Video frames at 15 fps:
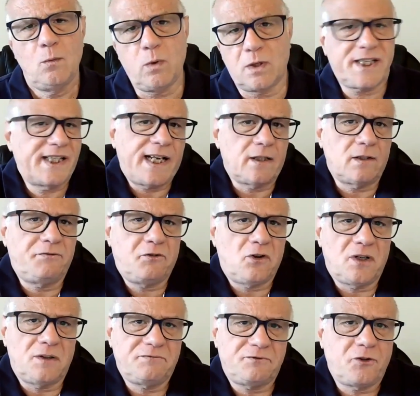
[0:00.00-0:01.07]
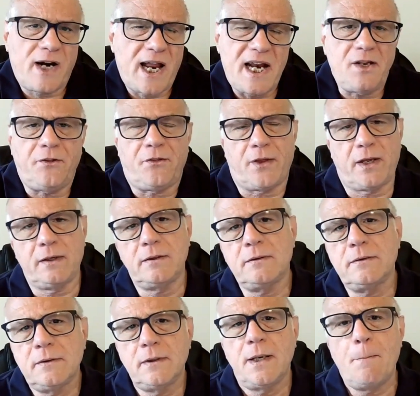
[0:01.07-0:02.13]
will settle for anything,
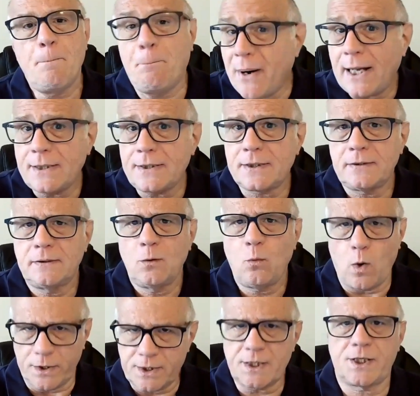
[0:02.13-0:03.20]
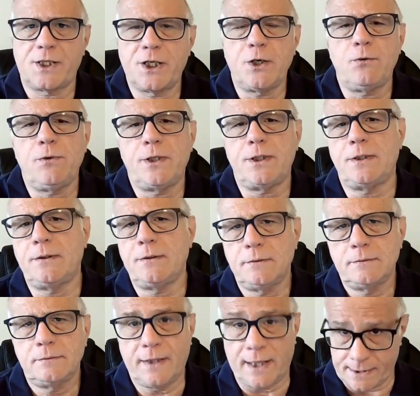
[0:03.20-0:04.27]
but wants security.
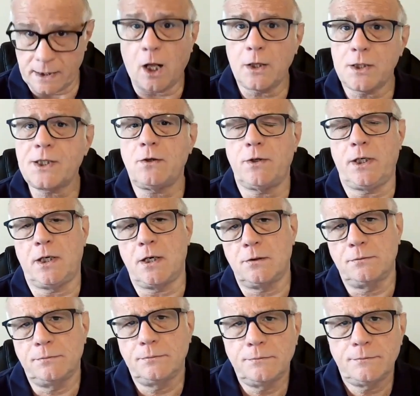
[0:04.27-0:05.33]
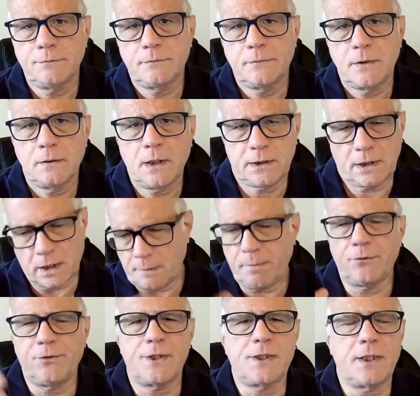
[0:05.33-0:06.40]
That's also ego. I'll talk
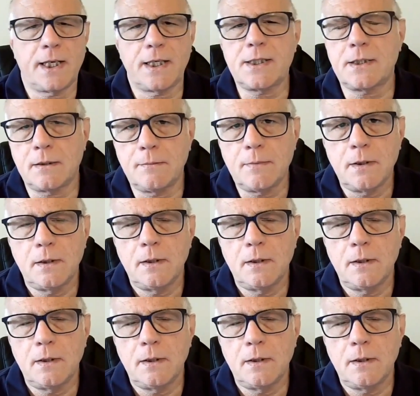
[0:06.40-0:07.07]
about this the next time.